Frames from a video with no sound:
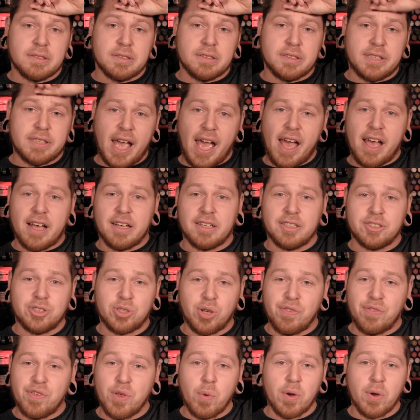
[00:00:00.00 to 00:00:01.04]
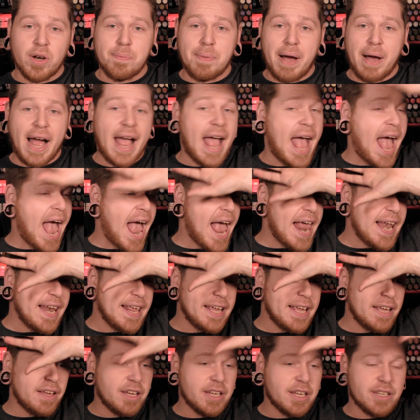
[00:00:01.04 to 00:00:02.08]
yeah. So if you want to buy
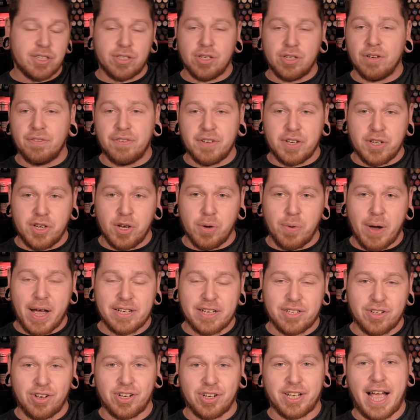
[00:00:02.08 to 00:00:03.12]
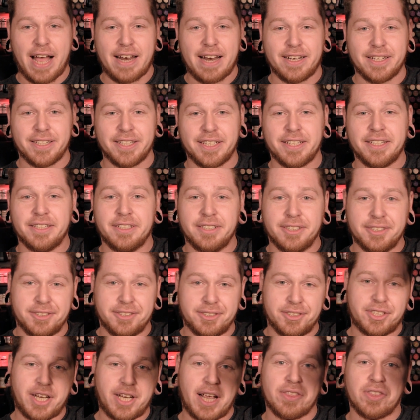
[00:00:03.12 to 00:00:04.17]
any of your stuff in US or Canada,
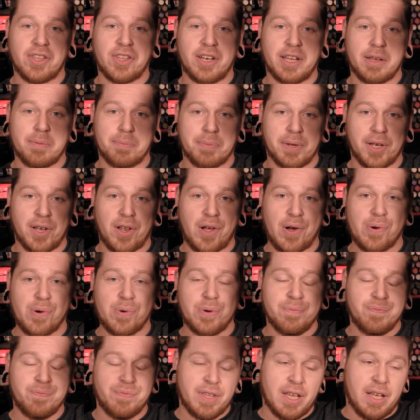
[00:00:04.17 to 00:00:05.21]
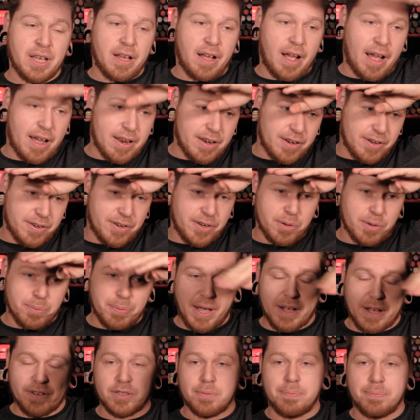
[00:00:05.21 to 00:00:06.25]
check the link below, and you'll
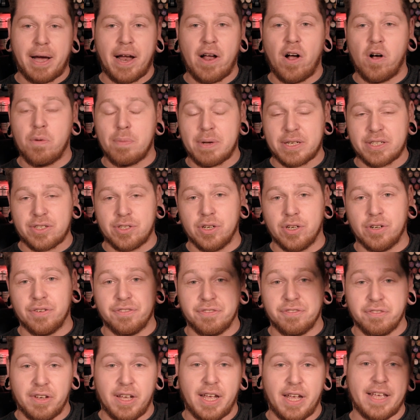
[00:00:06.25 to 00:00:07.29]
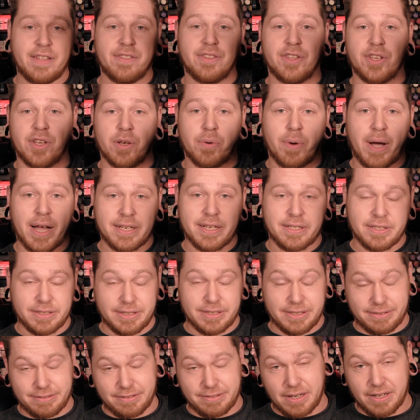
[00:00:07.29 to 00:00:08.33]
be able to buy all my stuff in the US
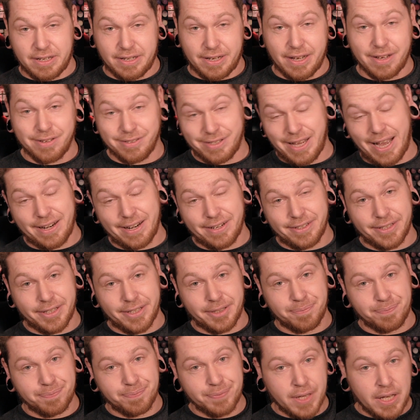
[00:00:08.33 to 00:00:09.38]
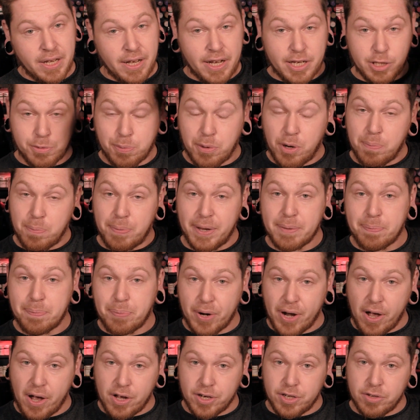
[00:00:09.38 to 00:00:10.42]
and in Canada. He's put a big
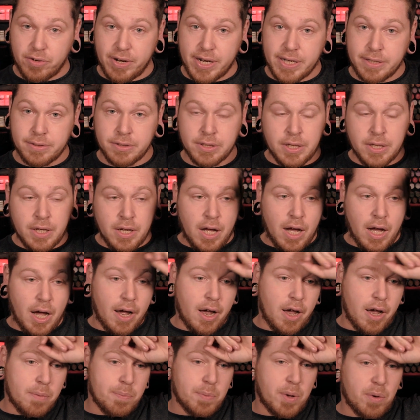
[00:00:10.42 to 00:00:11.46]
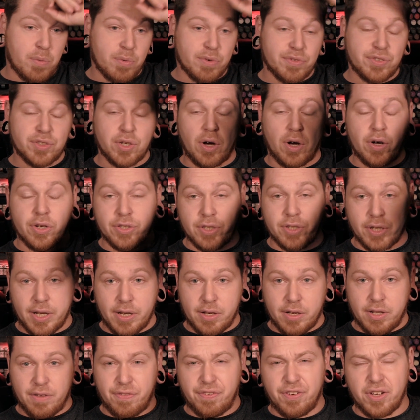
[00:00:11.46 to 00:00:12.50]
pre-order in, and we've
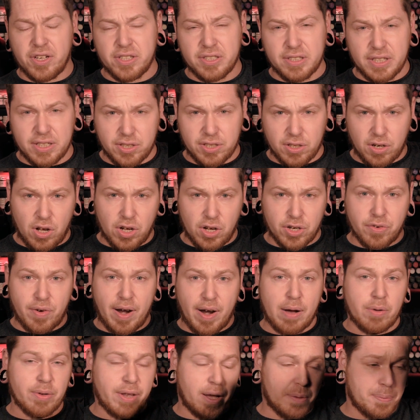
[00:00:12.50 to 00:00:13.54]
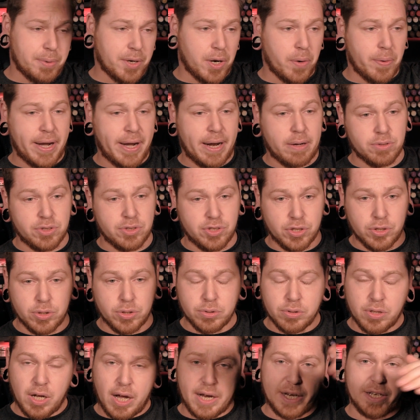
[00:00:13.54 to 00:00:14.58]
sorted the first initial order out. That'll be going out
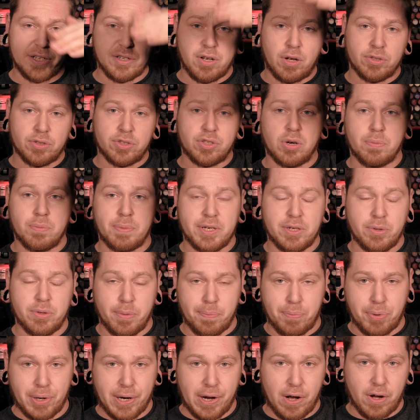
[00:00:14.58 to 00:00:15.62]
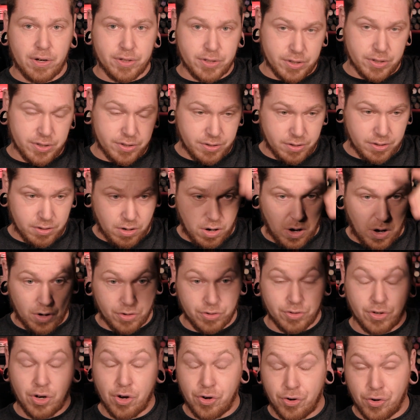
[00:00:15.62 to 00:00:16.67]
soon, and he's also been doing pre-orders
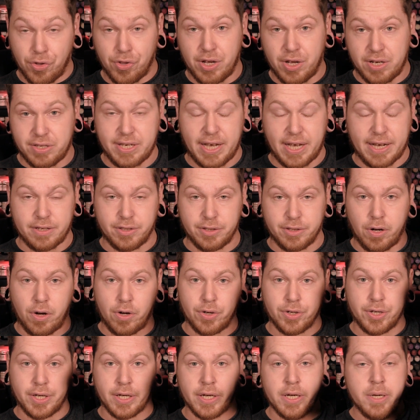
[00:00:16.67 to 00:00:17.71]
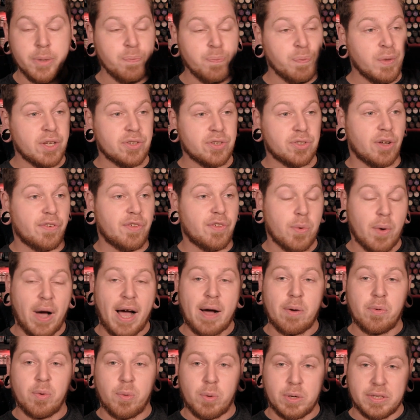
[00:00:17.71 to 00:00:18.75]
on a second order. So if you
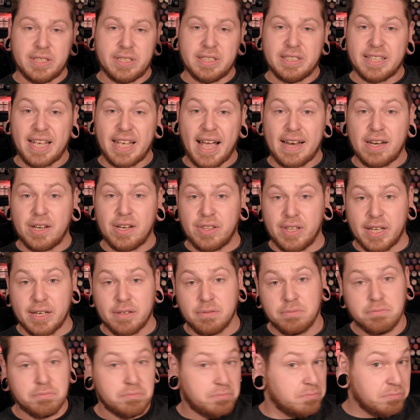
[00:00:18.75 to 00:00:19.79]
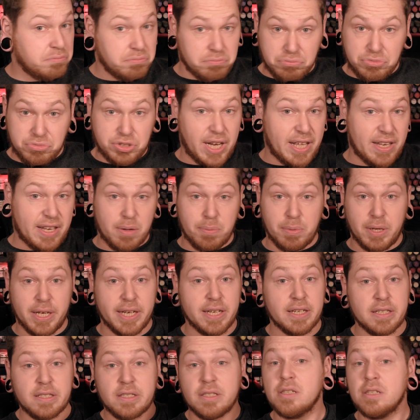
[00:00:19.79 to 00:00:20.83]
are wanting to get anything, check them
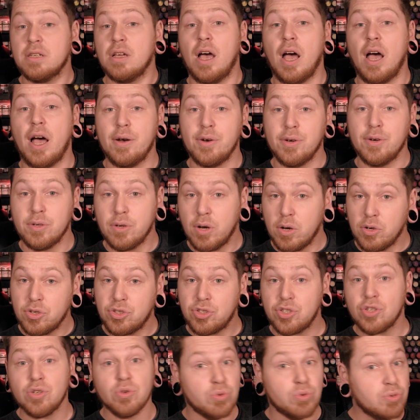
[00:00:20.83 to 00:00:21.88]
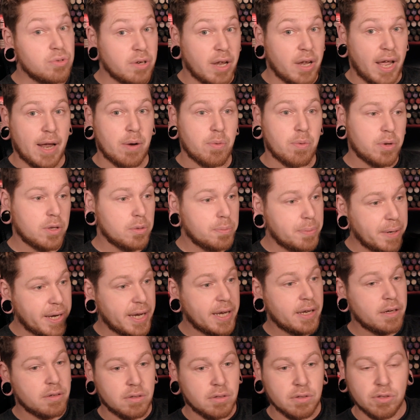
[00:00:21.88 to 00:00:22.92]
links, and soon it will
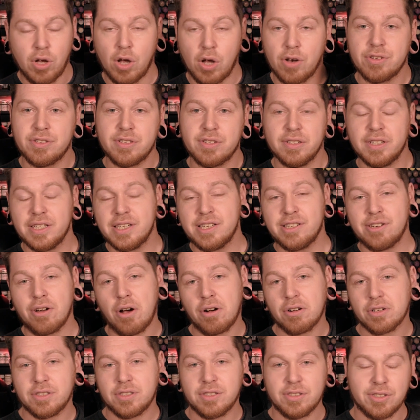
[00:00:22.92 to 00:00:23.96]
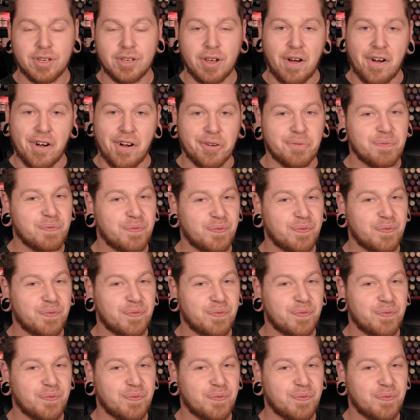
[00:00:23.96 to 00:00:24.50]
be constantly stocked store.